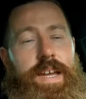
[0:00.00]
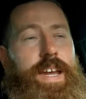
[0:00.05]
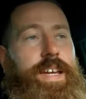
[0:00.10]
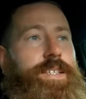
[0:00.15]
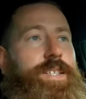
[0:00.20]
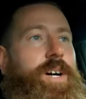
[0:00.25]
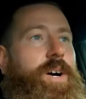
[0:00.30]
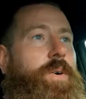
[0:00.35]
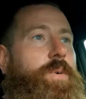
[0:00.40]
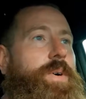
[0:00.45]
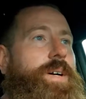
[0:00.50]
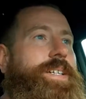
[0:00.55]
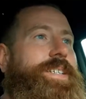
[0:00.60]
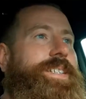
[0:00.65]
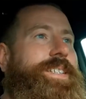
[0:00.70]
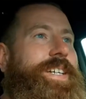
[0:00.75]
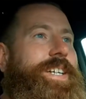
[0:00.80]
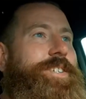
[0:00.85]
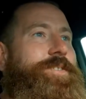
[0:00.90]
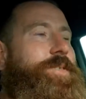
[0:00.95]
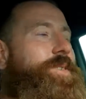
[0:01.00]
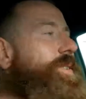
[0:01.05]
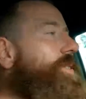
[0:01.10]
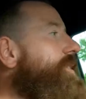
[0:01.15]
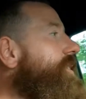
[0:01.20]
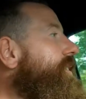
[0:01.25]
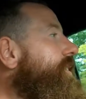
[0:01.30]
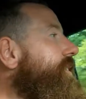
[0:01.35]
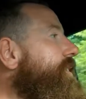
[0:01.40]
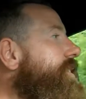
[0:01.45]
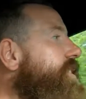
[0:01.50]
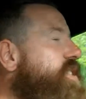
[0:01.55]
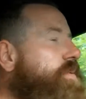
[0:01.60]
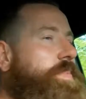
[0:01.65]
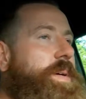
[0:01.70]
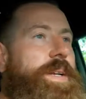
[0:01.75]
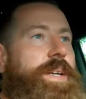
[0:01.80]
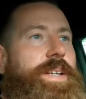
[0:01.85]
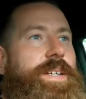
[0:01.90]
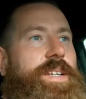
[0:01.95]
as always, thanks for
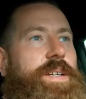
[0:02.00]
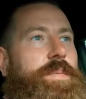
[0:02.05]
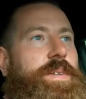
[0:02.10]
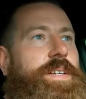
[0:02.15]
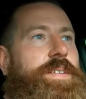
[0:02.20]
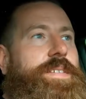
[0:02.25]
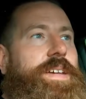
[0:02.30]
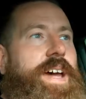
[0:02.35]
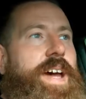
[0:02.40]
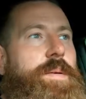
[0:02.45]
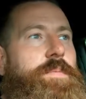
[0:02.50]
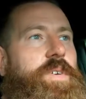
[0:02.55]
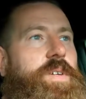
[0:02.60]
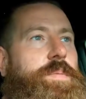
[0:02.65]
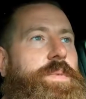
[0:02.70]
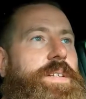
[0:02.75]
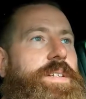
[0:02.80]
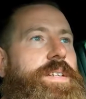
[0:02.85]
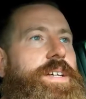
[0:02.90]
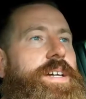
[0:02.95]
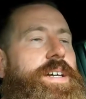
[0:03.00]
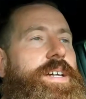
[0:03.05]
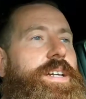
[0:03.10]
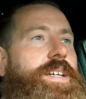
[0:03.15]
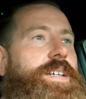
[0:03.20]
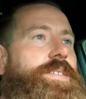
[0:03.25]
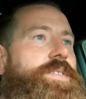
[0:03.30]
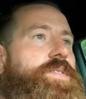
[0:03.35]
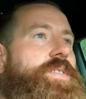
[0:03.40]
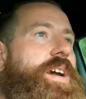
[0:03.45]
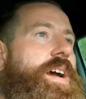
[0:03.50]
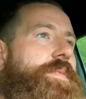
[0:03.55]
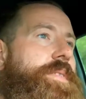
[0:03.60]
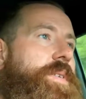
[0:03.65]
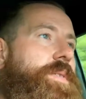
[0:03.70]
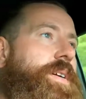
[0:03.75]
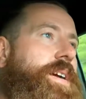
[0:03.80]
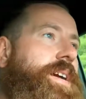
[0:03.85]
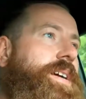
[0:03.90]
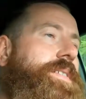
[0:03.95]
spending a little bit of time with me today, driving
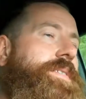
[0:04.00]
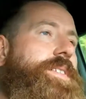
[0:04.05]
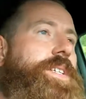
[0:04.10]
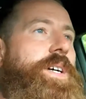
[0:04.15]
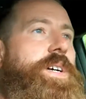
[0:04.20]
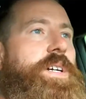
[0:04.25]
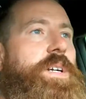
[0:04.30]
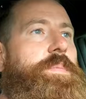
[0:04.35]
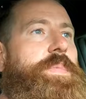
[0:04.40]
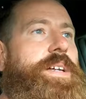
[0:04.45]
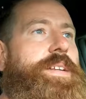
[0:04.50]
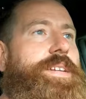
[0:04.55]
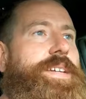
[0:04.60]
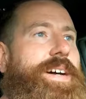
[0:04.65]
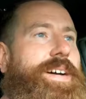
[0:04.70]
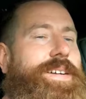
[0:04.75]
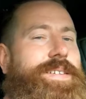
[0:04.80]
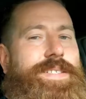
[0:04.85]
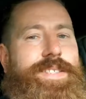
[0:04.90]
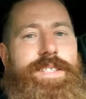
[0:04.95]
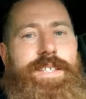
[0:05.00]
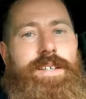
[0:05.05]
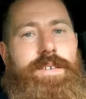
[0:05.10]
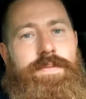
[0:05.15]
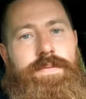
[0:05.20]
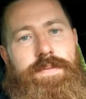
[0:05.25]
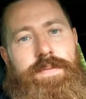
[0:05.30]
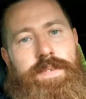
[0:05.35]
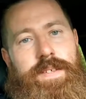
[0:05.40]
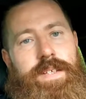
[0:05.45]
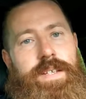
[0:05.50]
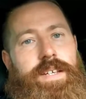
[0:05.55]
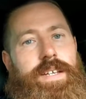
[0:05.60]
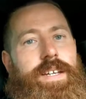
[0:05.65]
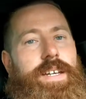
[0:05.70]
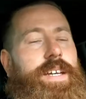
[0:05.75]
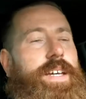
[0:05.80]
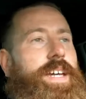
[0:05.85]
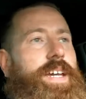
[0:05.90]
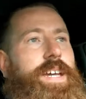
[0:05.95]
around, talking about Dodge stuff,
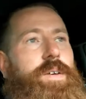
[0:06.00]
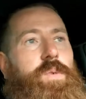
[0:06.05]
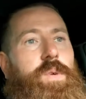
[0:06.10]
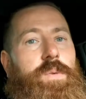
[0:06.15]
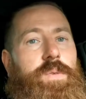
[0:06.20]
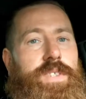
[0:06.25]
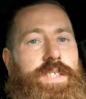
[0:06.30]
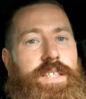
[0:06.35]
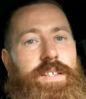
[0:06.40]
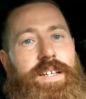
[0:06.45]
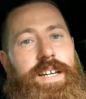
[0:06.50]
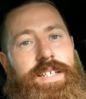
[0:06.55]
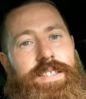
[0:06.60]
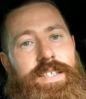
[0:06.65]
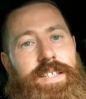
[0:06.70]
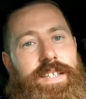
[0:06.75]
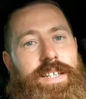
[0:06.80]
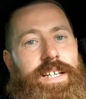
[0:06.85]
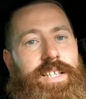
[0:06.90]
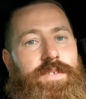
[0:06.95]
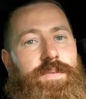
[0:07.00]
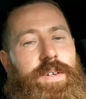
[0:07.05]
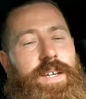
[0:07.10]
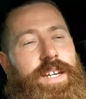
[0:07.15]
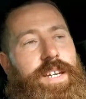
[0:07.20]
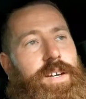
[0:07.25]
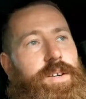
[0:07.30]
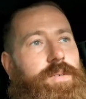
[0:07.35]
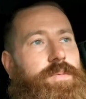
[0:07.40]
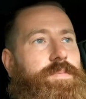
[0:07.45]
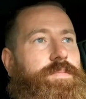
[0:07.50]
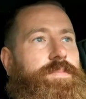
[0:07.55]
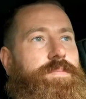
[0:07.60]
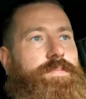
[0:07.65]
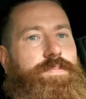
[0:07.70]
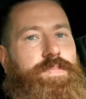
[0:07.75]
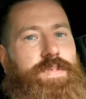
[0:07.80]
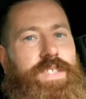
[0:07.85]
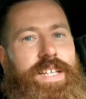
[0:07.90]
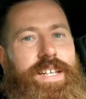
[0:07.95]
and we will see you guys on the next video.
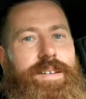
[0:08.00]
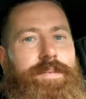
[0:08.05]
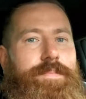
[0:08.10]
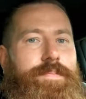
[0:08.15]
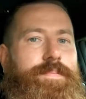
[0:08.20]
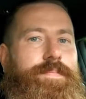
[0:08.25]
See